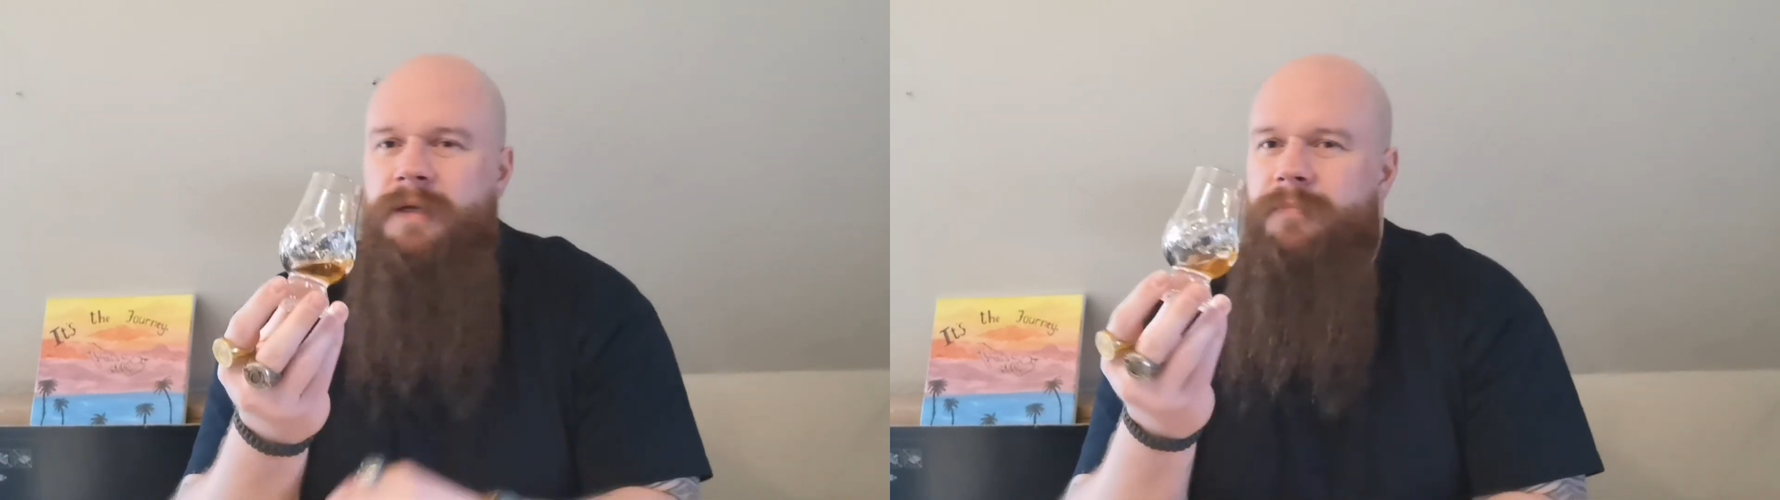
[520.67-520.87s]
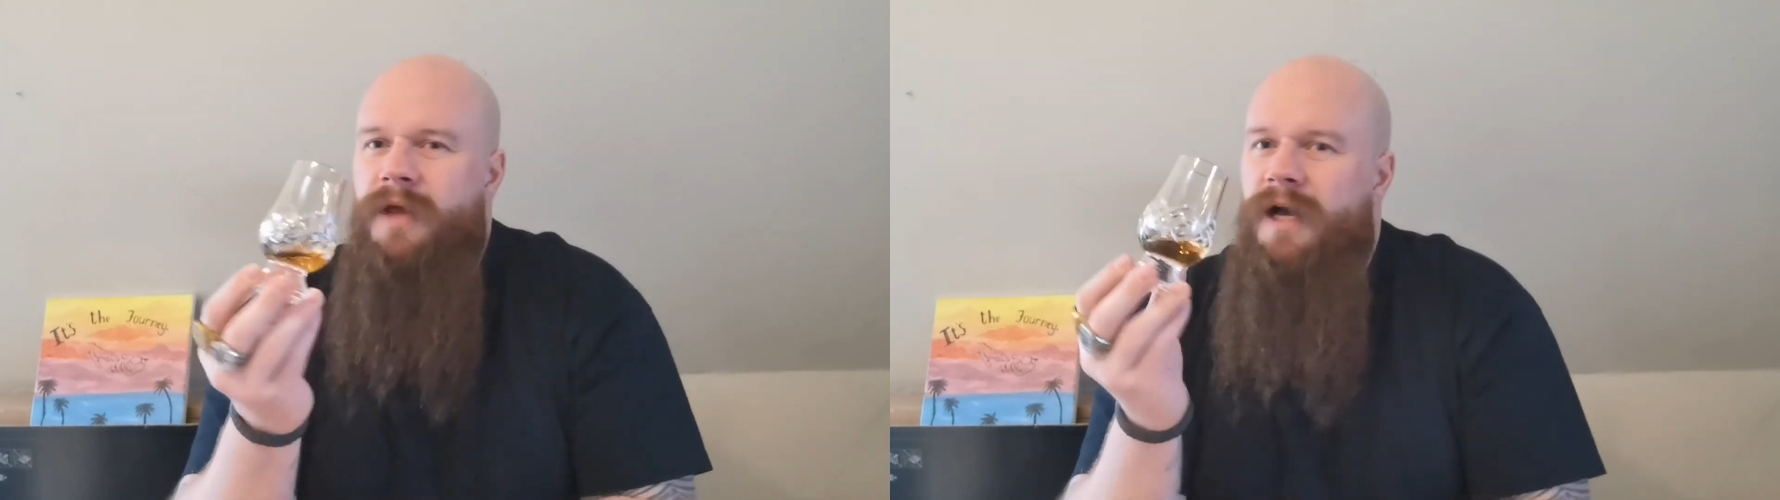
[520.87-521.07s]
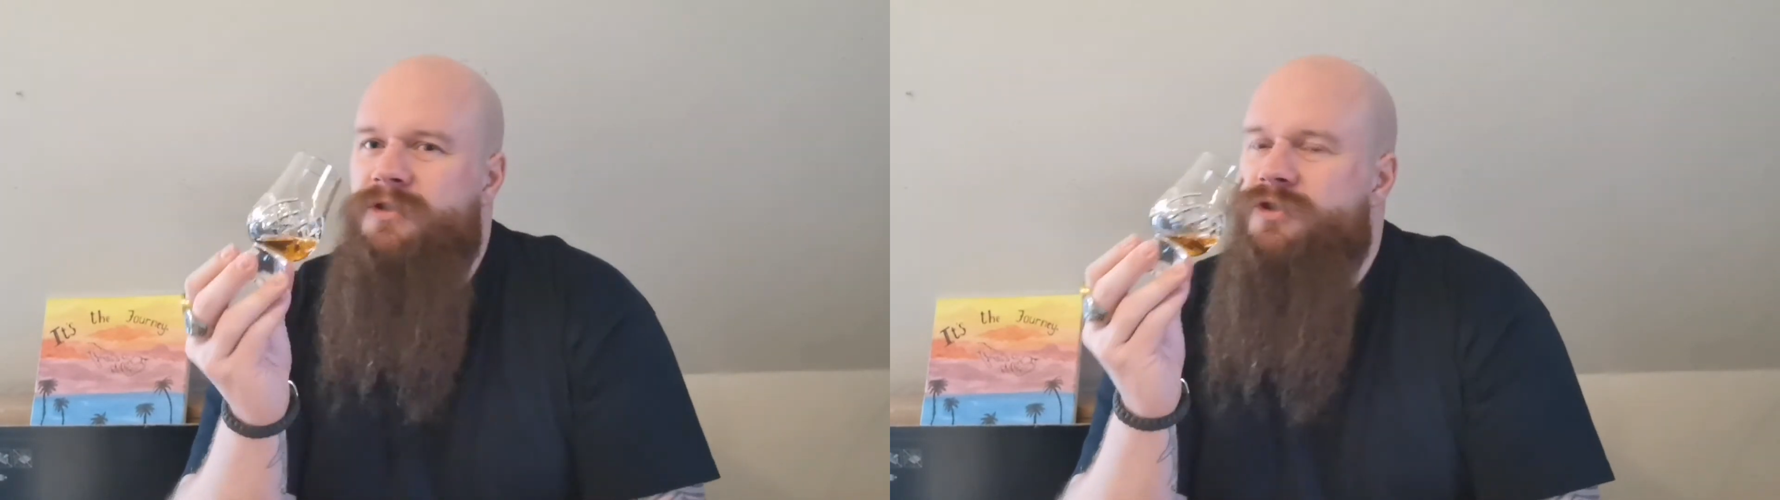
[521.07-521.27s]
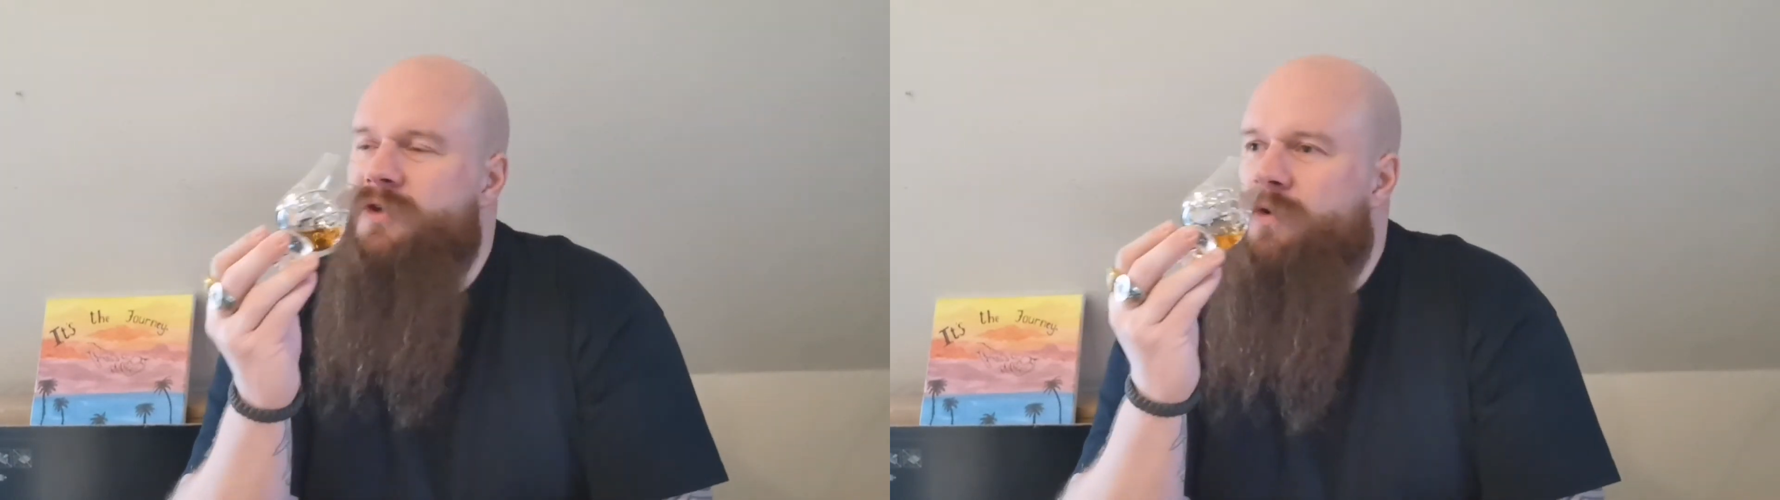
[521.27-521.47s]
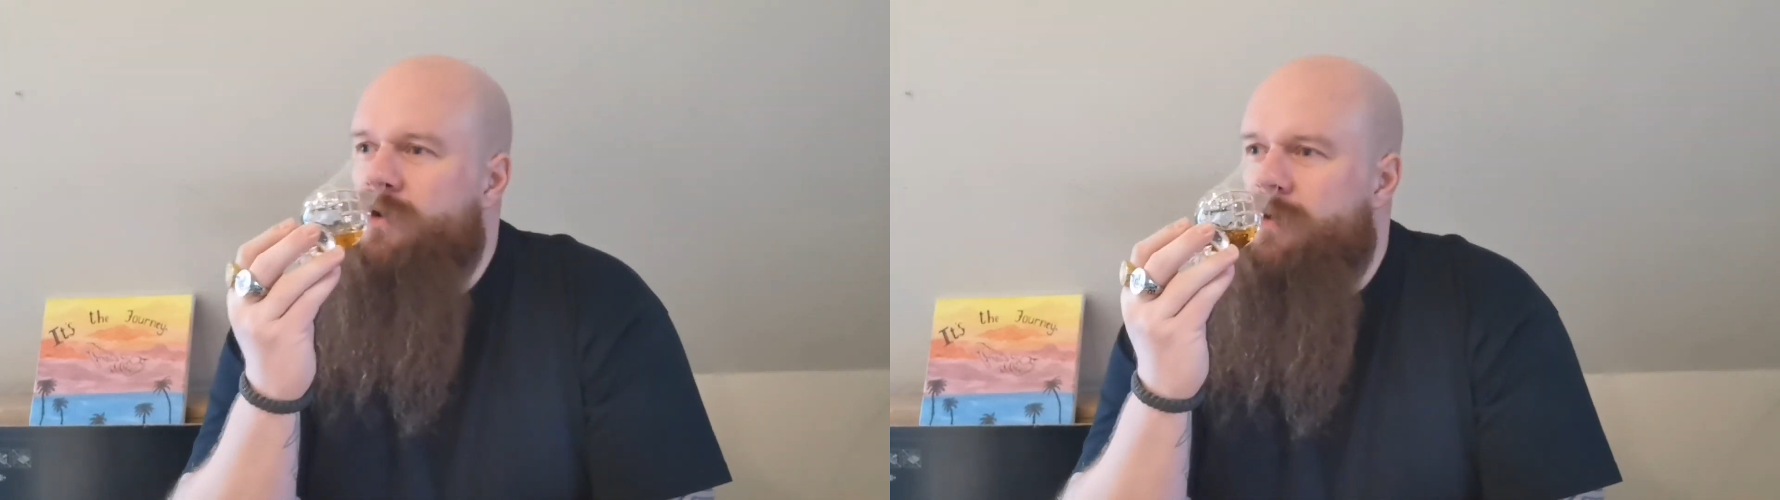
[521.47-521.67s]
and I'm not
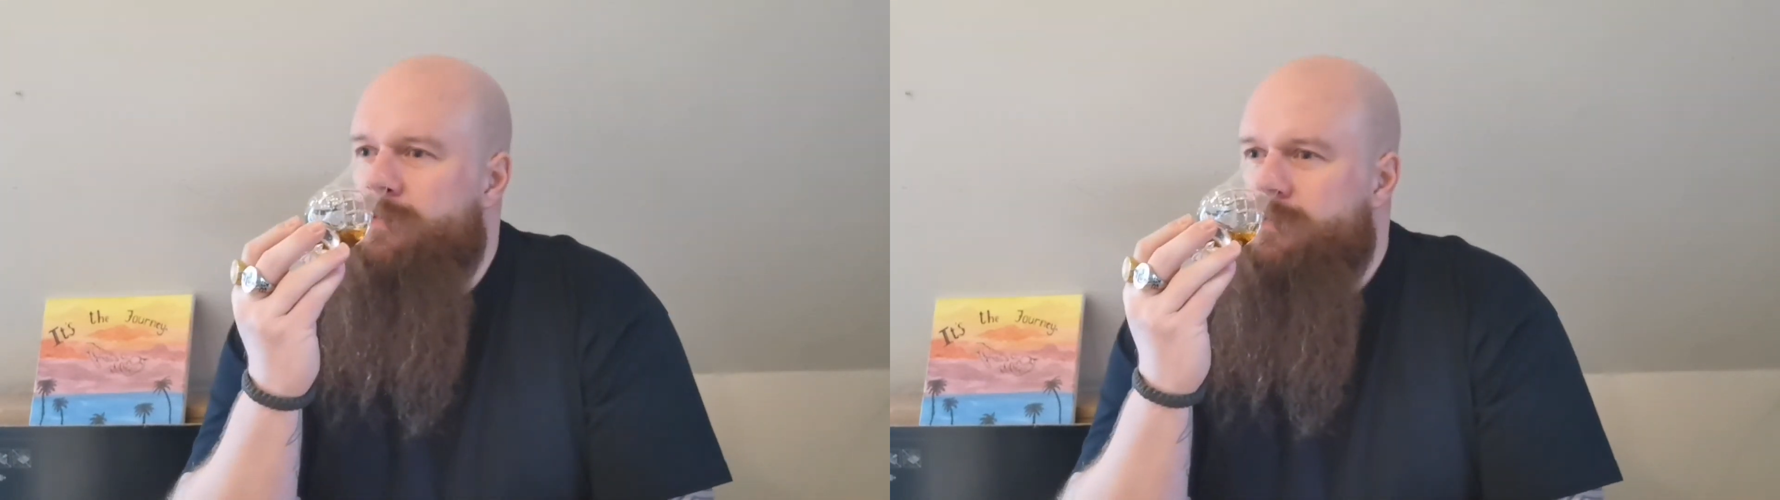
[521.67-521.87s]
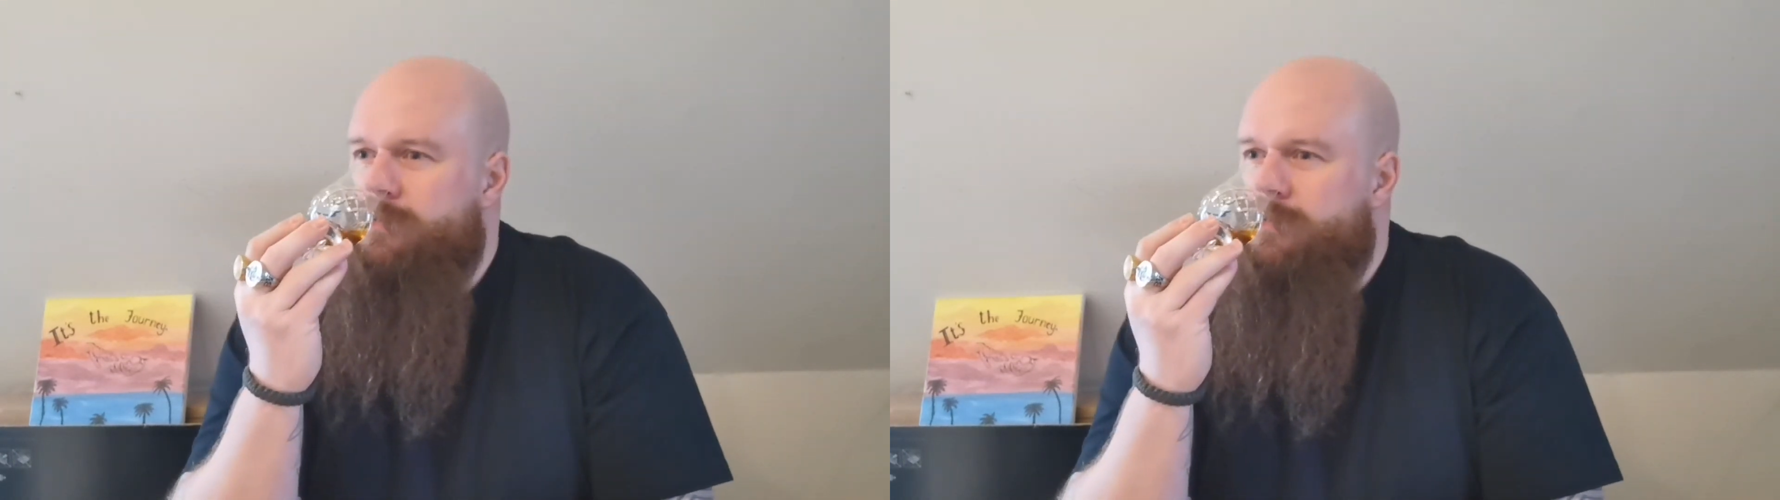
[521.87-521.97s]
sure